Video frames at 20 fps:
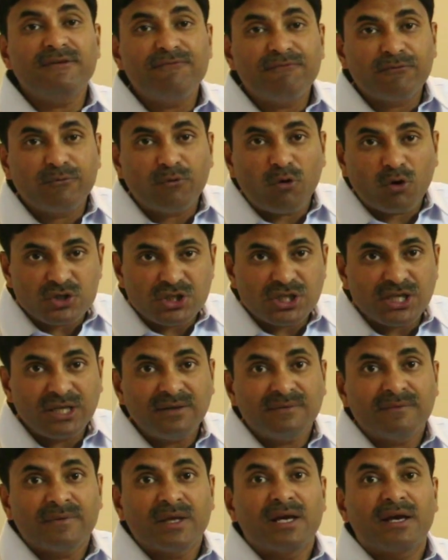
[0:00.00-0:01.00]
keep
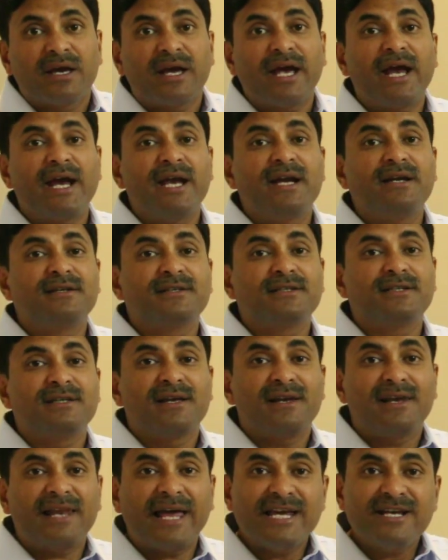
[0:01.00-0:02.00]
watching and
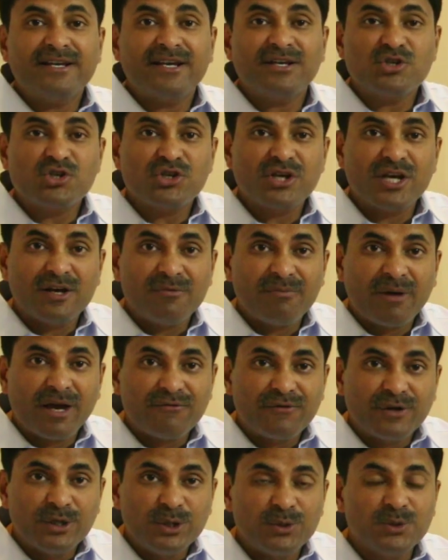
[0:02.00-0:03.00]
like and share
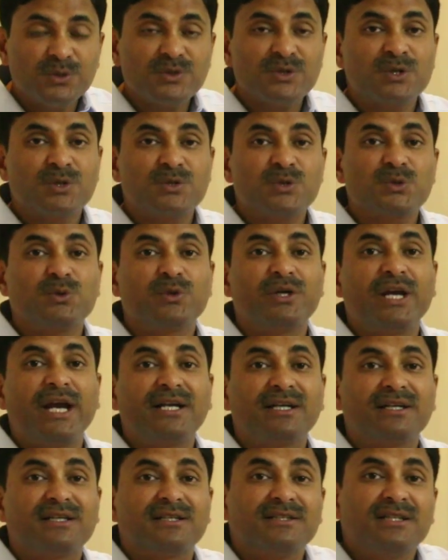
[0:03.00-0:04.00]
my videos so
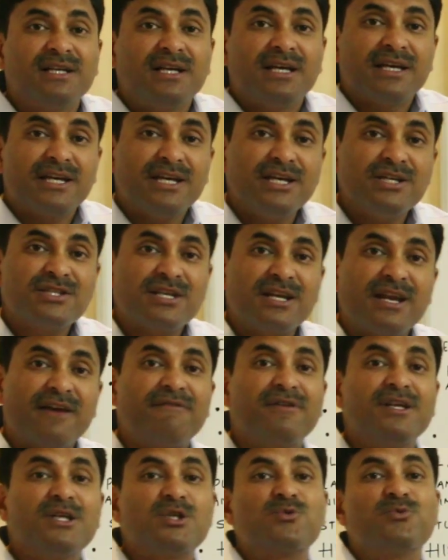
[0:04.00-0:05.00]
that each and
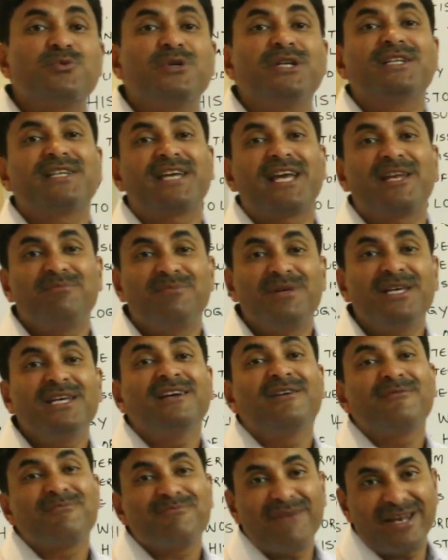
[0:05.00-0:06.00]
every student can
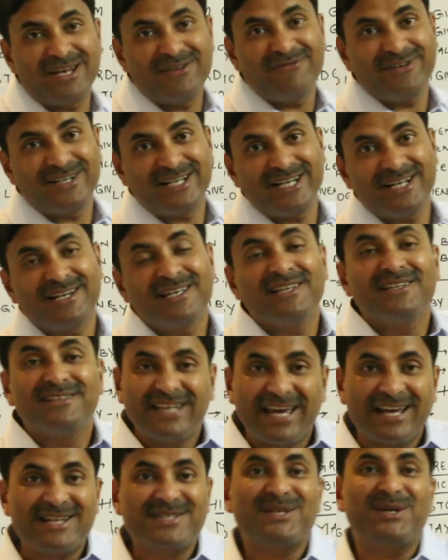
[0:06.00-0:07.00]
be benefited.
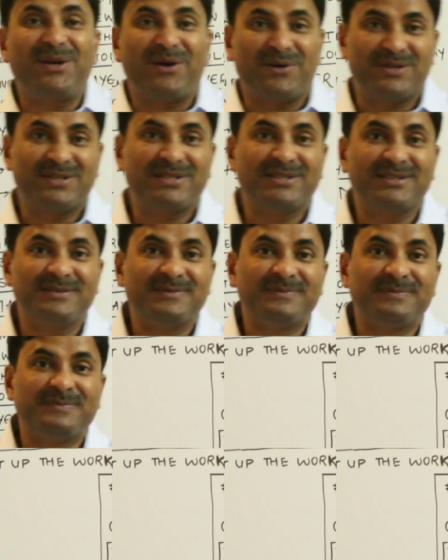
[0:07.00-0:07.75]
Thanks a lot.